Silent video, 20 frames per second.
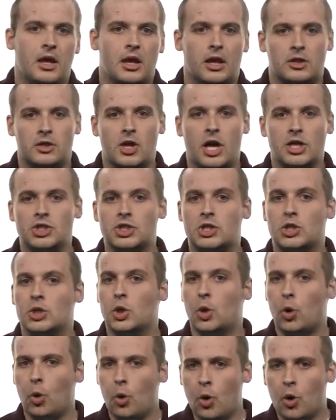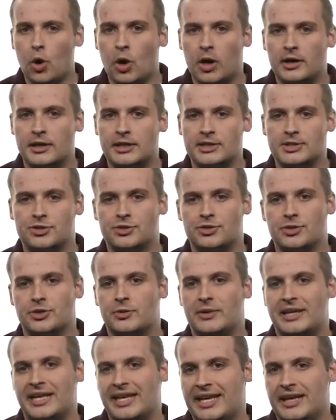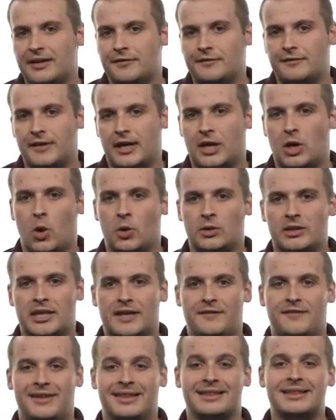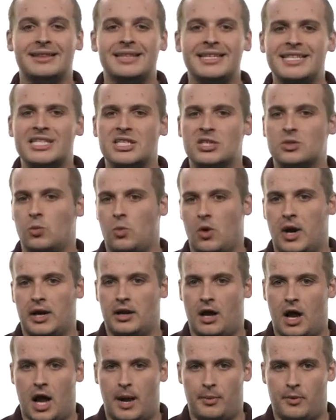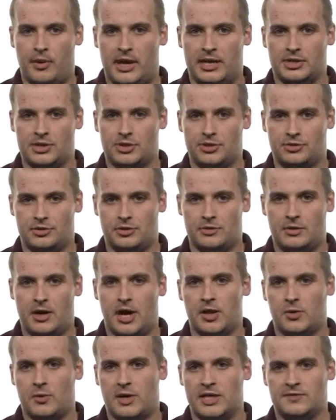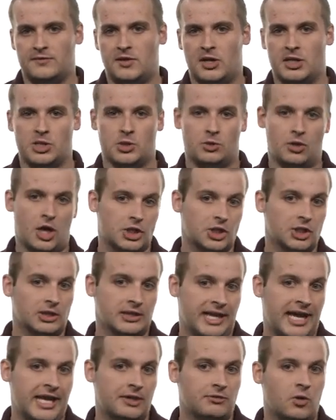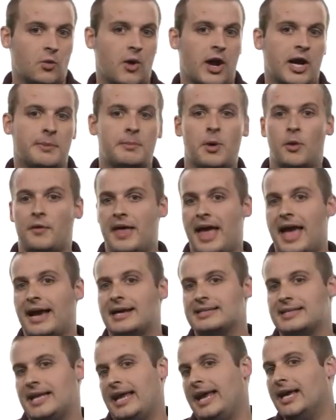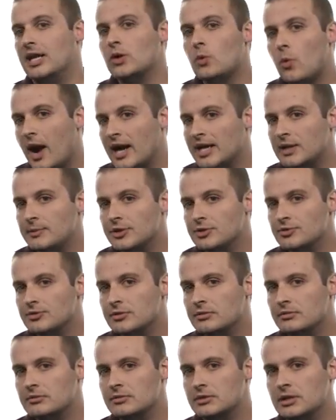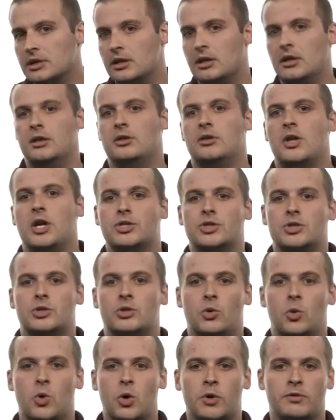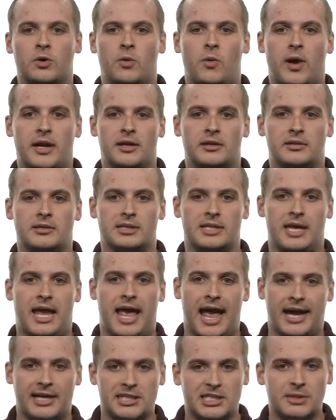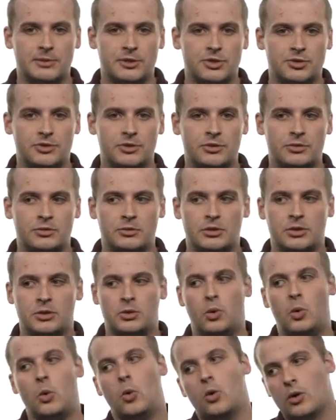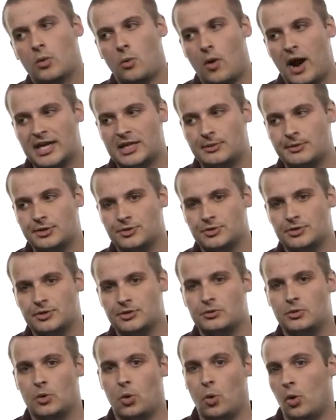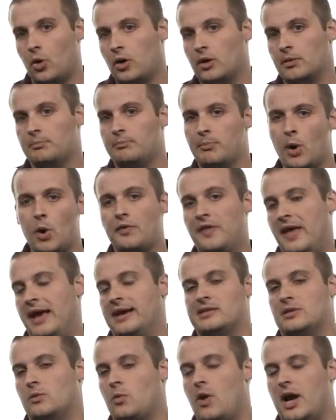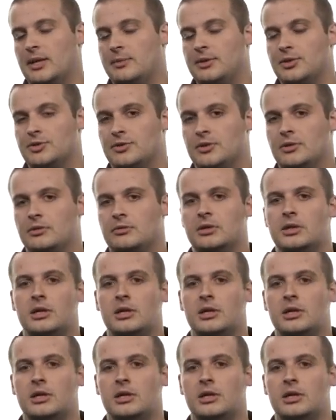Logical OR is true if and only if at least one operand is true, otherwise false. So logical AND required both x and y to be true. Logical OR requires x to be true, or y to be true, or both x and y to be true.